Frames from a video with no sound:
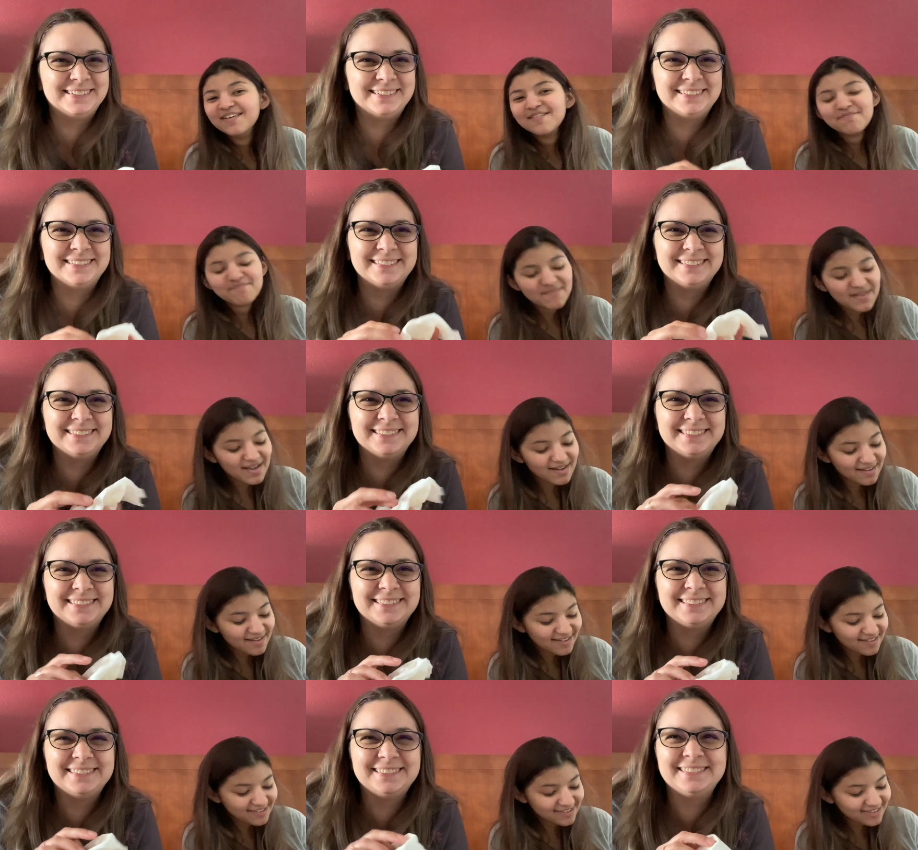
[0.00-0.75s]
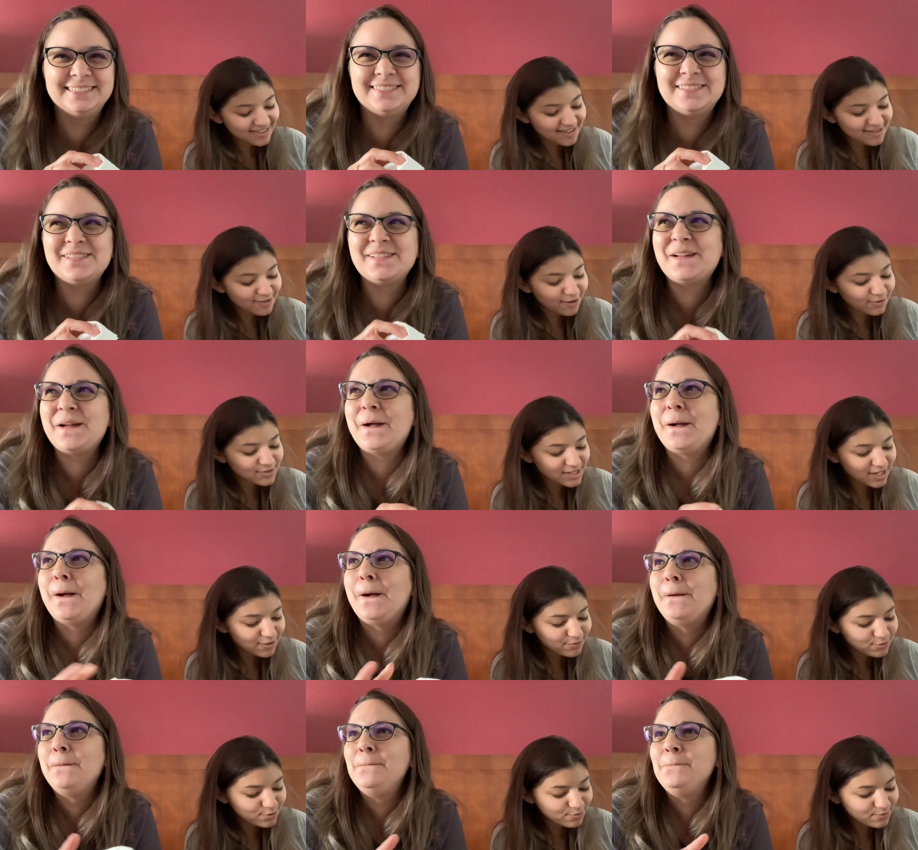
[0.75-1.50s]
Speaker 1: Because this
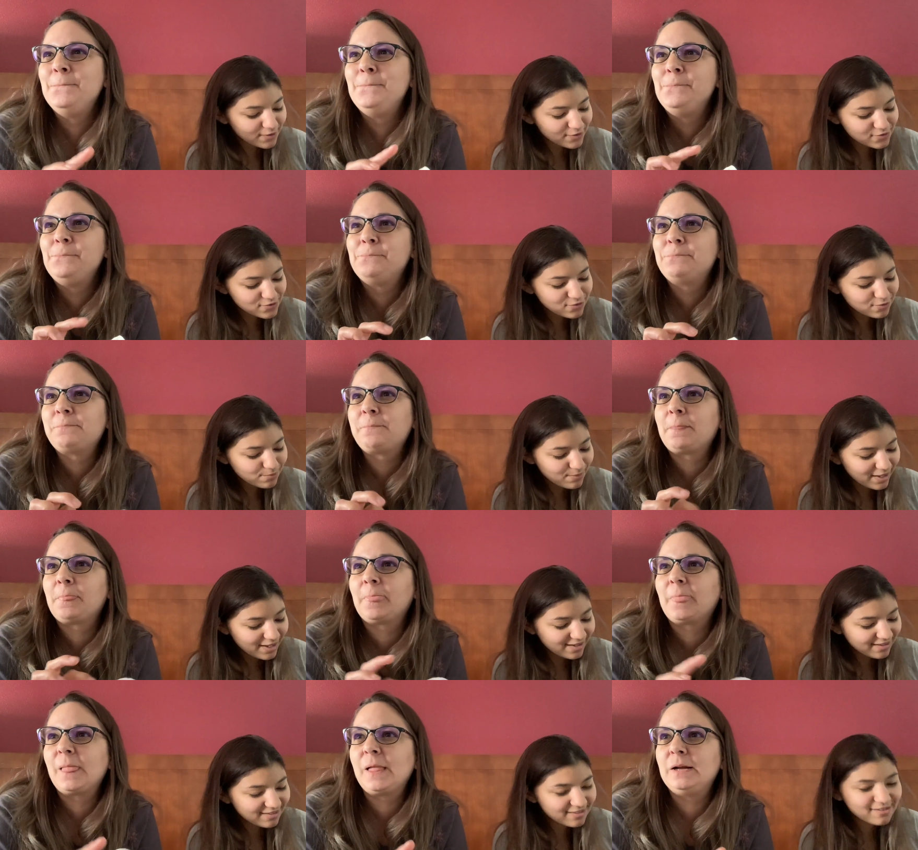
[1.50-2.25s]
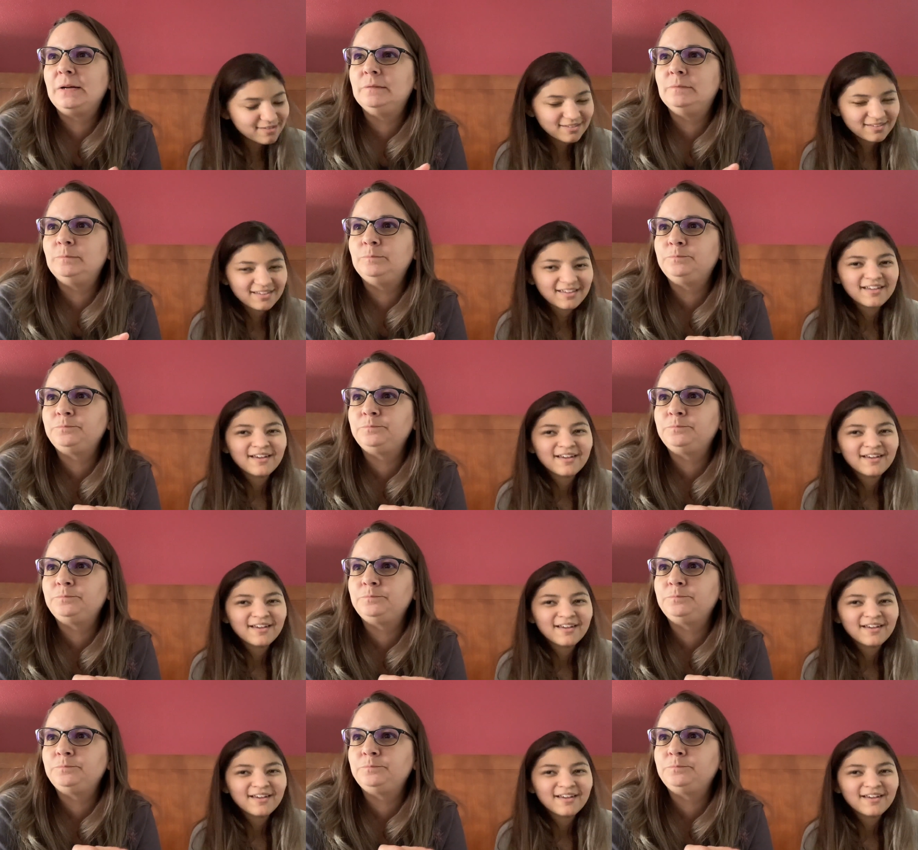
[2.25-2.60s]
hotel room has 2 beds.